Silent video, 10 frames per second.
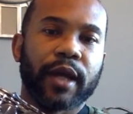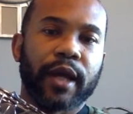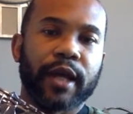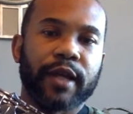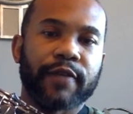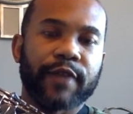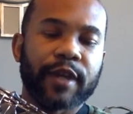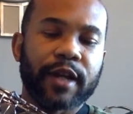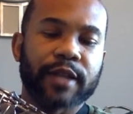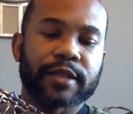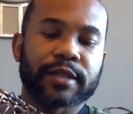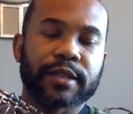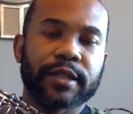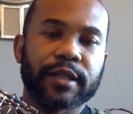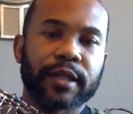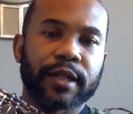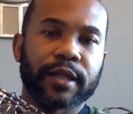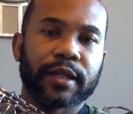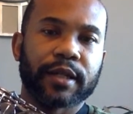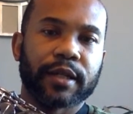And if they're not
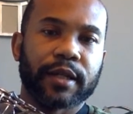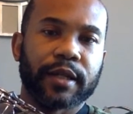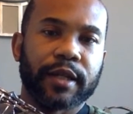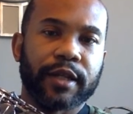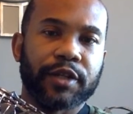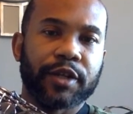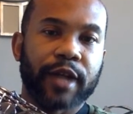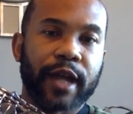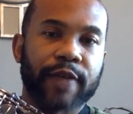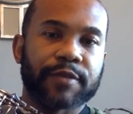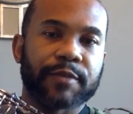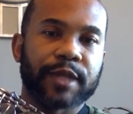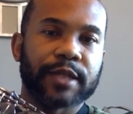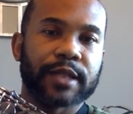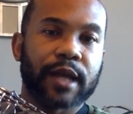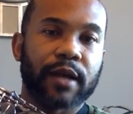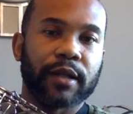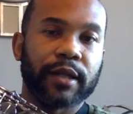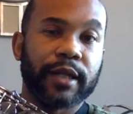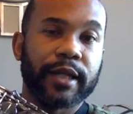sealing, then you're going to have some things
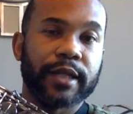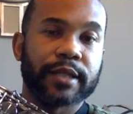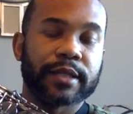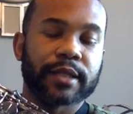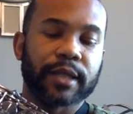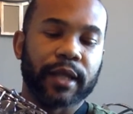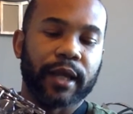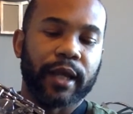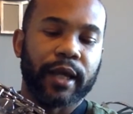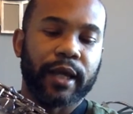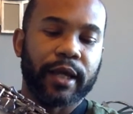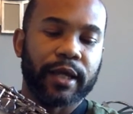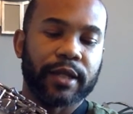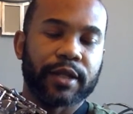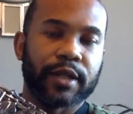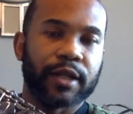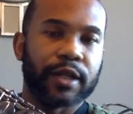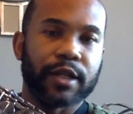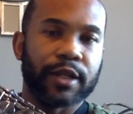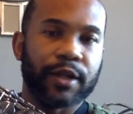called leaks, and
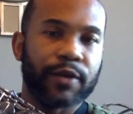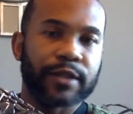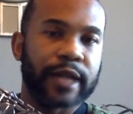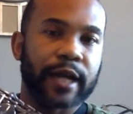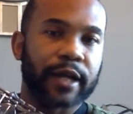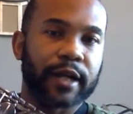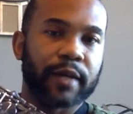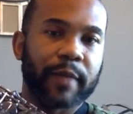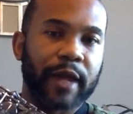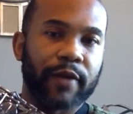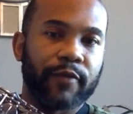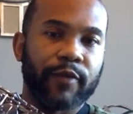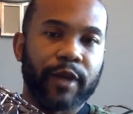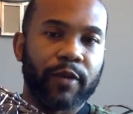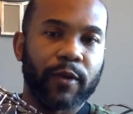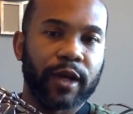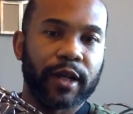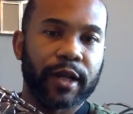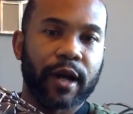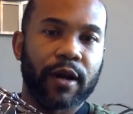the note is not going to come out very
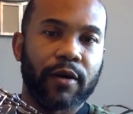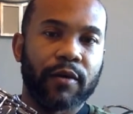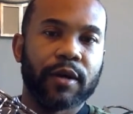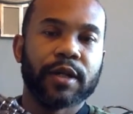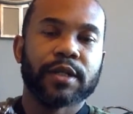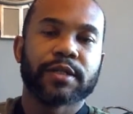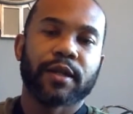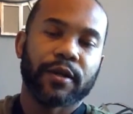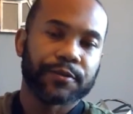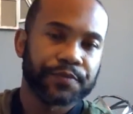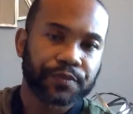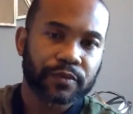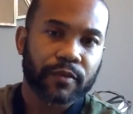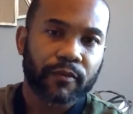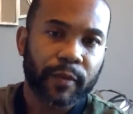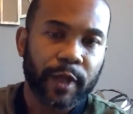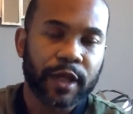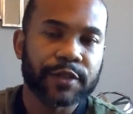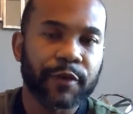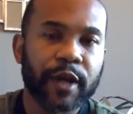well at all. So
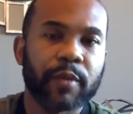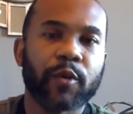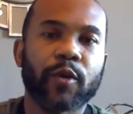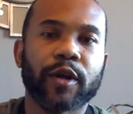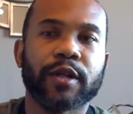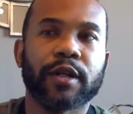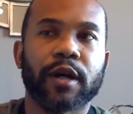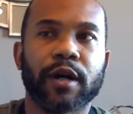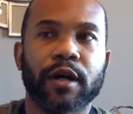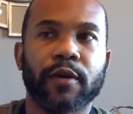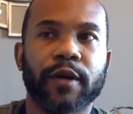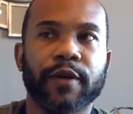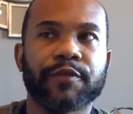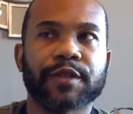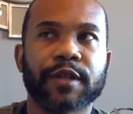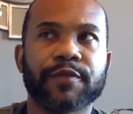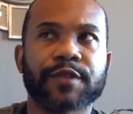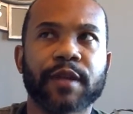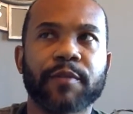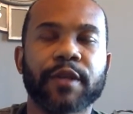it's very important.
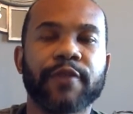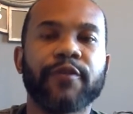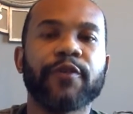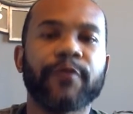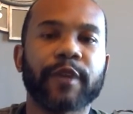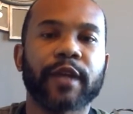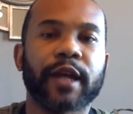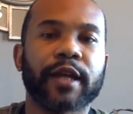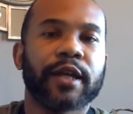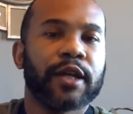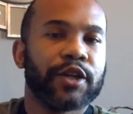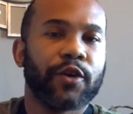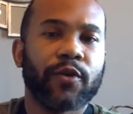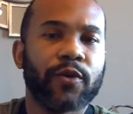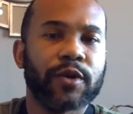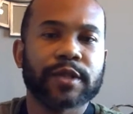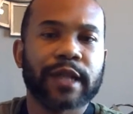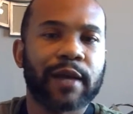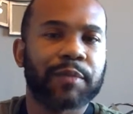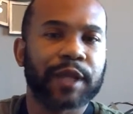If you feel like your horn's
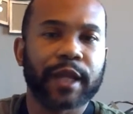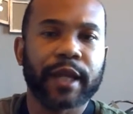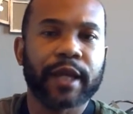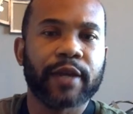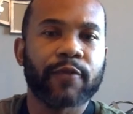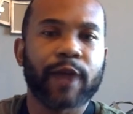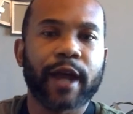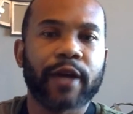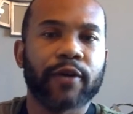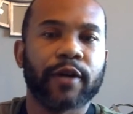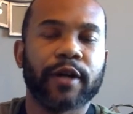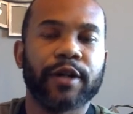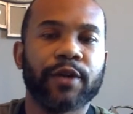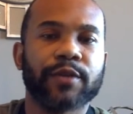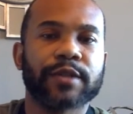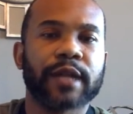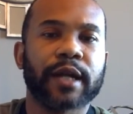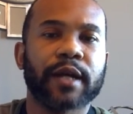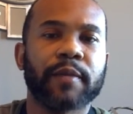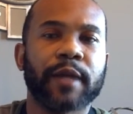not playing right or a note's
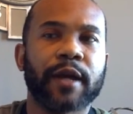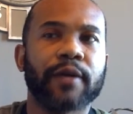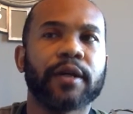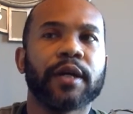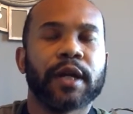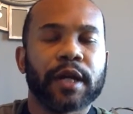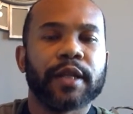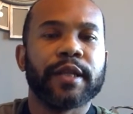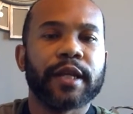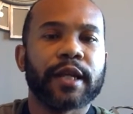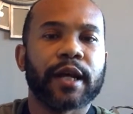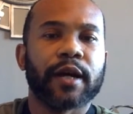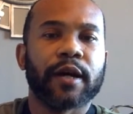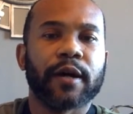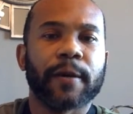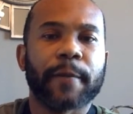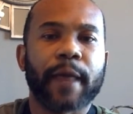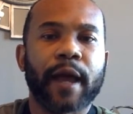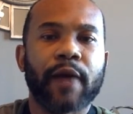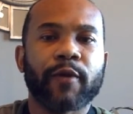not coming out, then
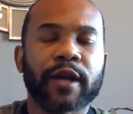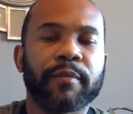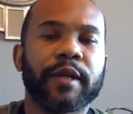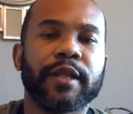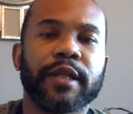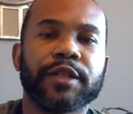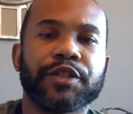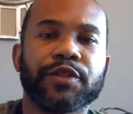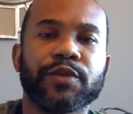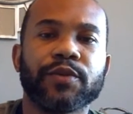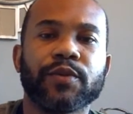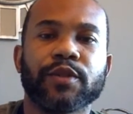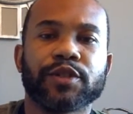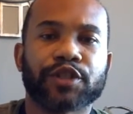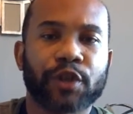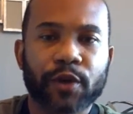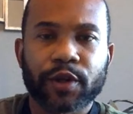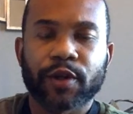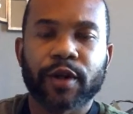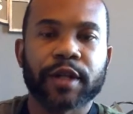I recommend that you show
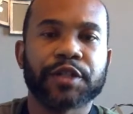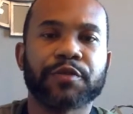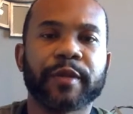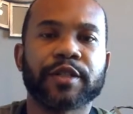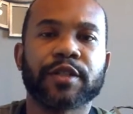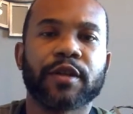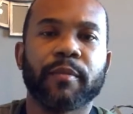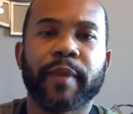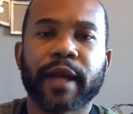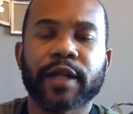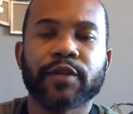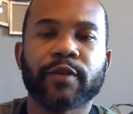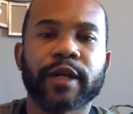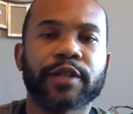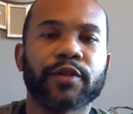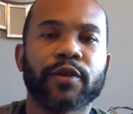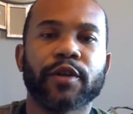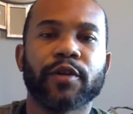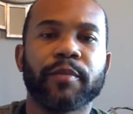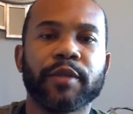your instrument to your band director or
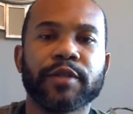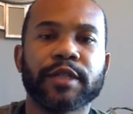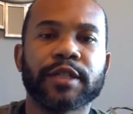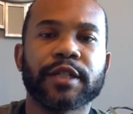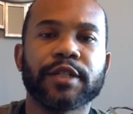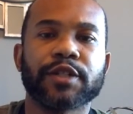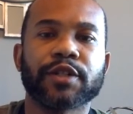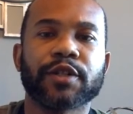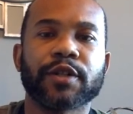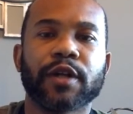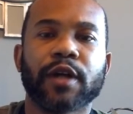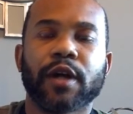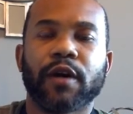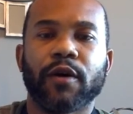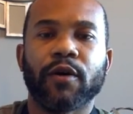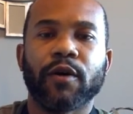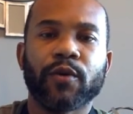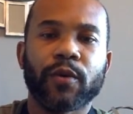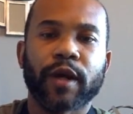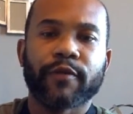your music teacher or
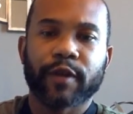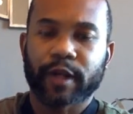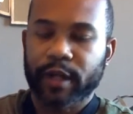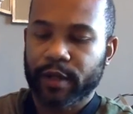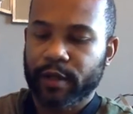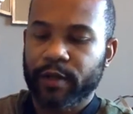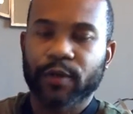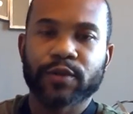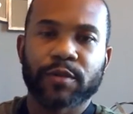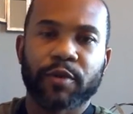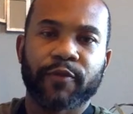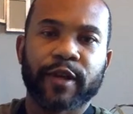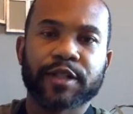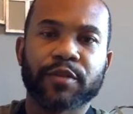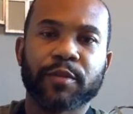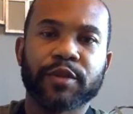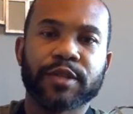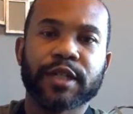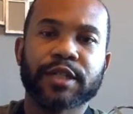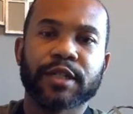whoever who's a professional
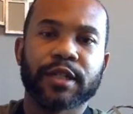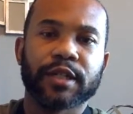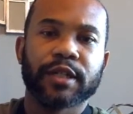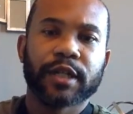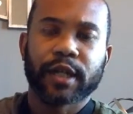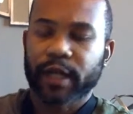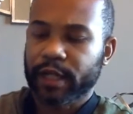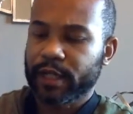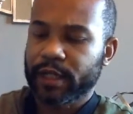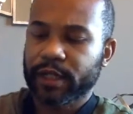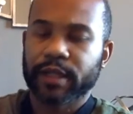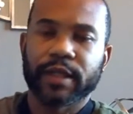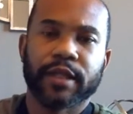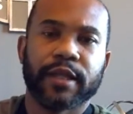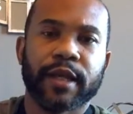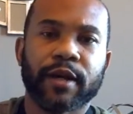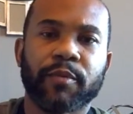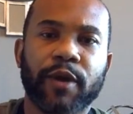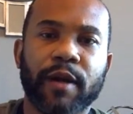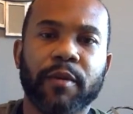musician, and they'll
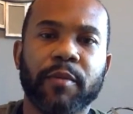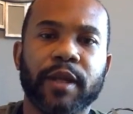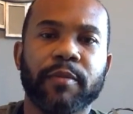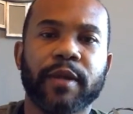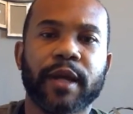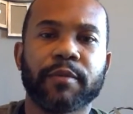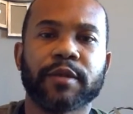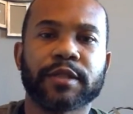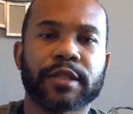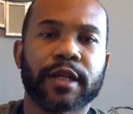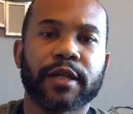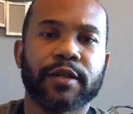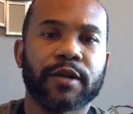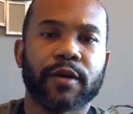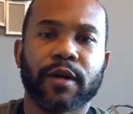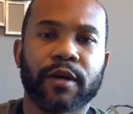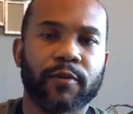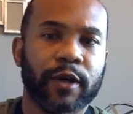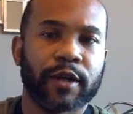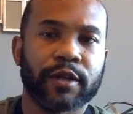probably be able to tell you,
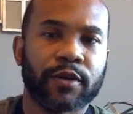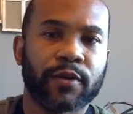well, your